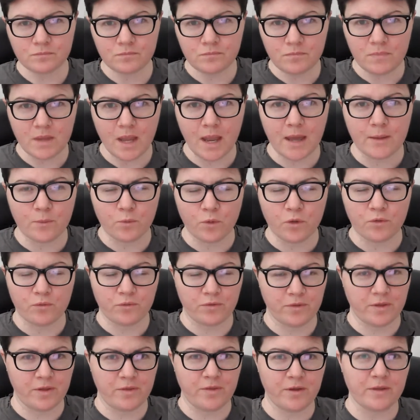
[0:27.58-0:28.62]
And
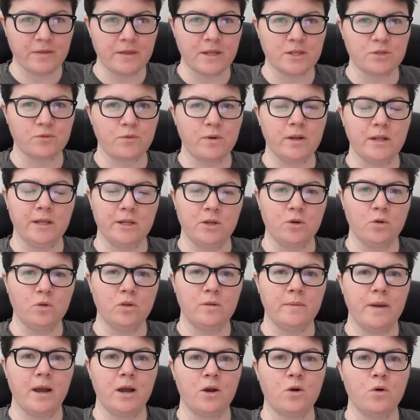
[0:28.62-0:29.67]
the thing that's really cool
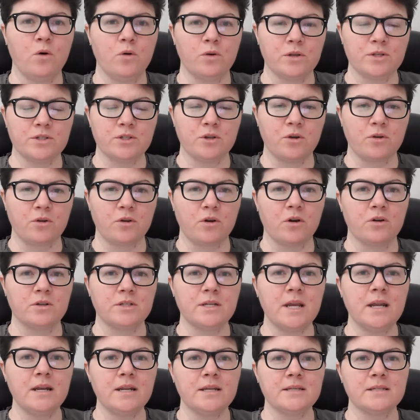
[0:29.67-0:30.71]
about cornerstone
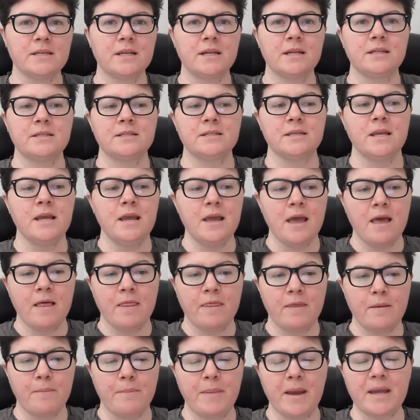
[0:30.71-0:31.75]
content is that it's
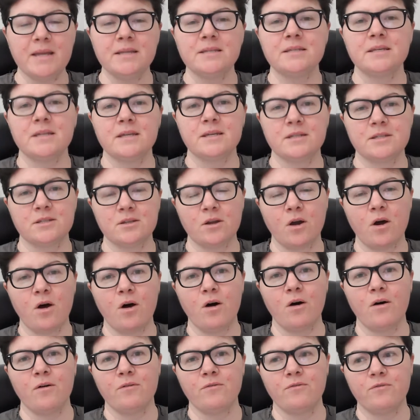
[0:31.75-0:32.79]
the basis
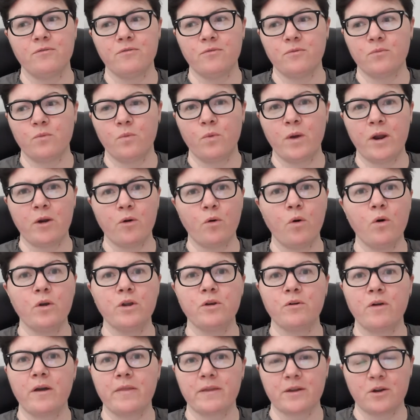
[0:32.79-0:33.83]
of where all
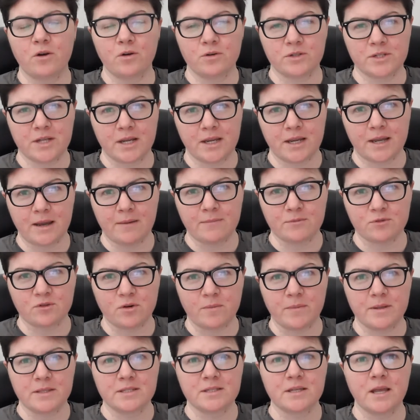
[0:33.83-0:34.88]
your other content comes
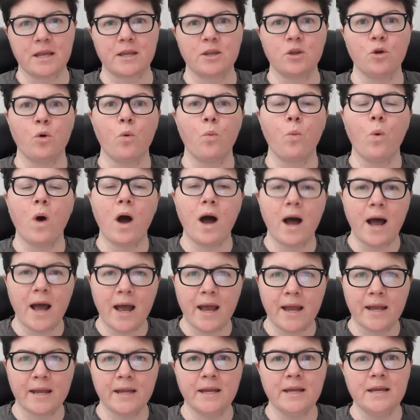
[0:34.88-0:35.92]
from. It's like your
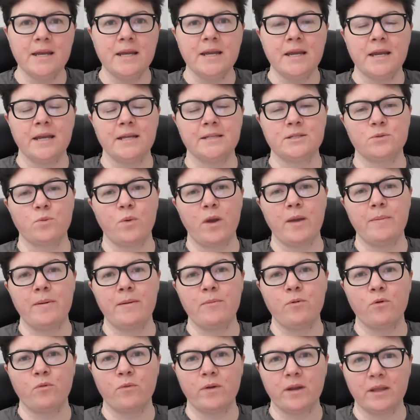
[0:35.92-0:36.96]
why. It's where
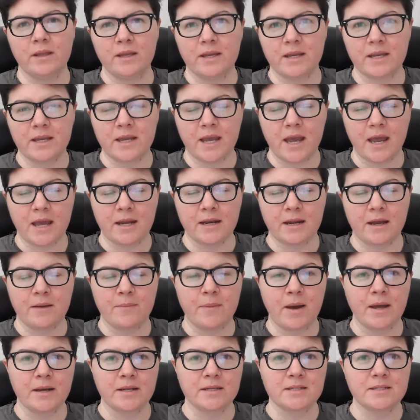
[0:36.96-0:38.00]
people really can
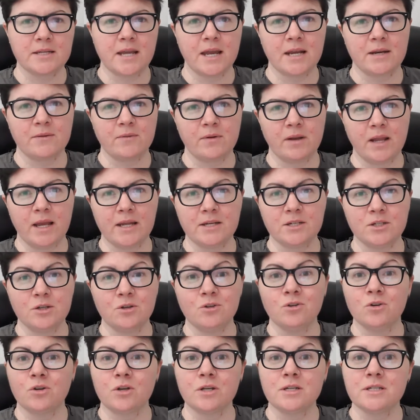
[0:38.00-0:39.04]
understand and relate to you.
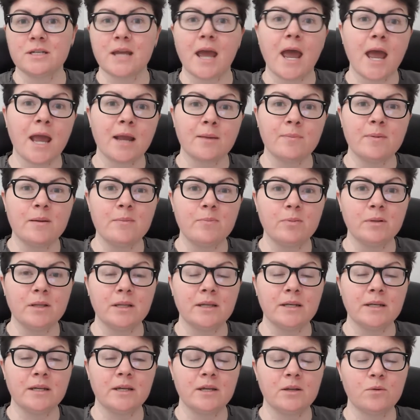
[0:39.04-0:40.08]
You can tag people
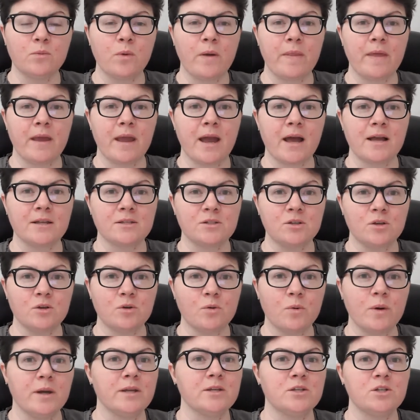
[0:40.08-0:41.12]
in it when they ask you
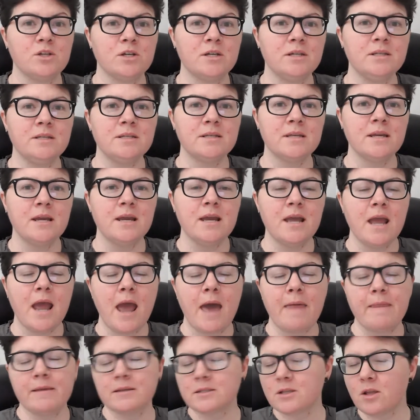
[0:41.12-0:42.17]
questions.
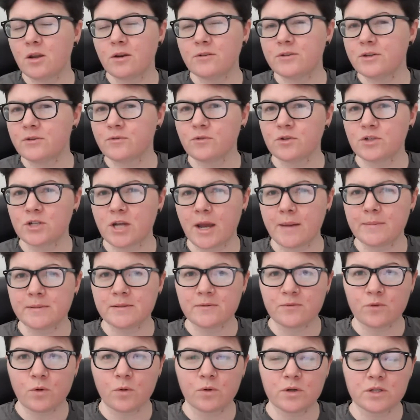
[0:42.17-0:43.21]
And there's a lot of different types
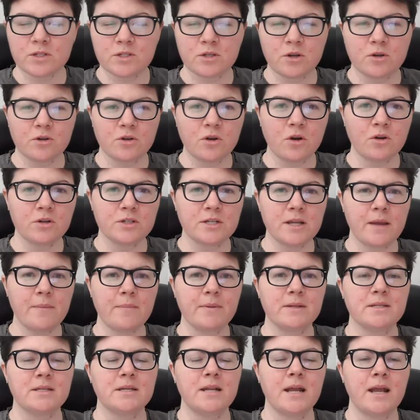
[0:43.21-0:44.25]
of cornerstone content,
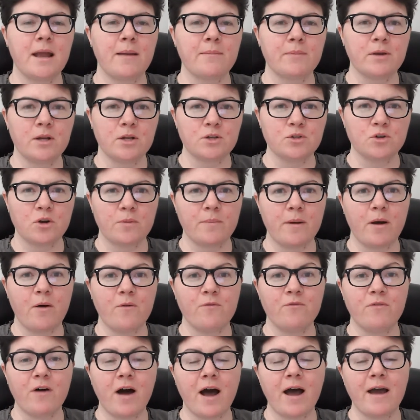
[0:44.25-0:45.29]
but today I'm going to talk
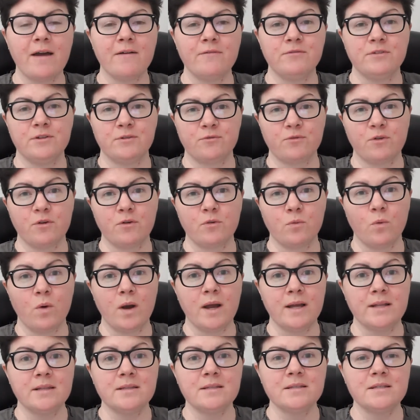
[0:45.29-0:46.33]
about 5 different
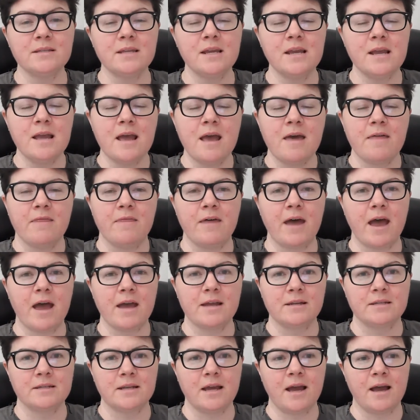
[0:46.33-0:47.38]
ones
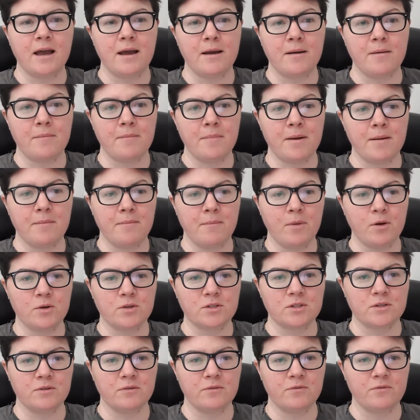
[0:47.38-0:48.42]
that
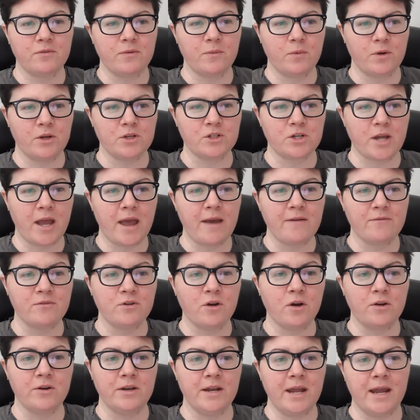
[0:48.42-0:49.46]
most of which I have
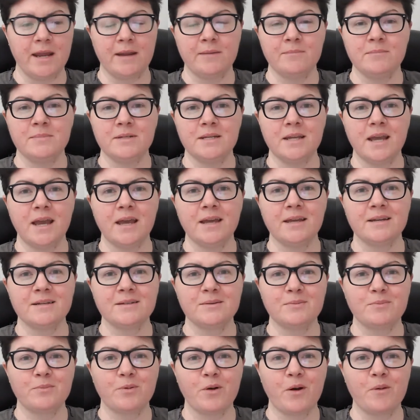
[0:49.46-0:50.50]
not named yet
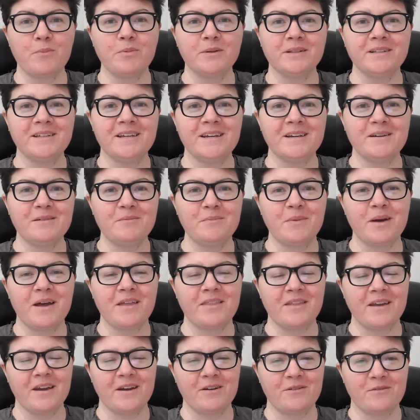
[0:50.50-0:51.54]
properly, but
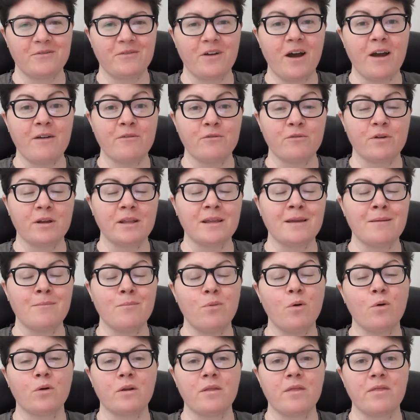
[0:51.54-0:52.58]
there are 5 really
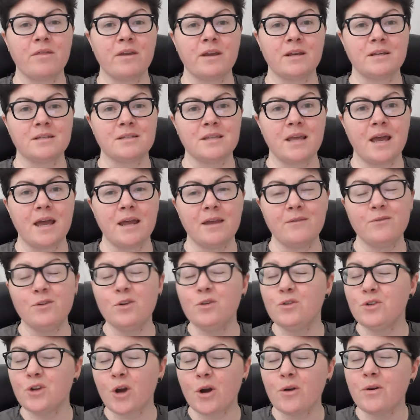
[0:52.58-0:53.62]
important things that if you
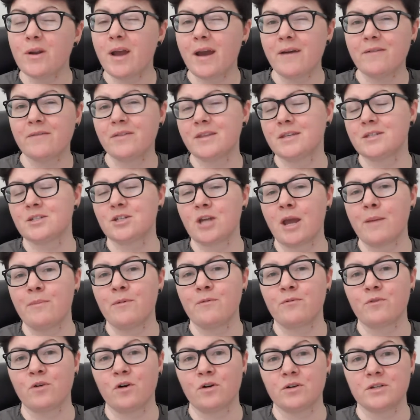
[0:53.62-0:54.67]
don't have this type
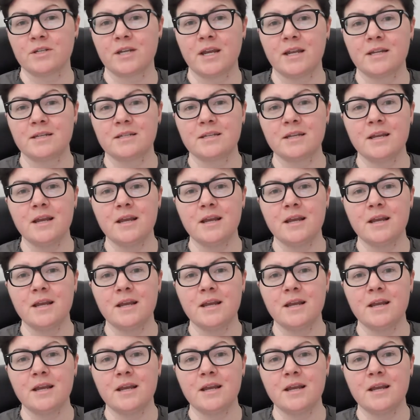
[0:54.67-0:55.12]
of content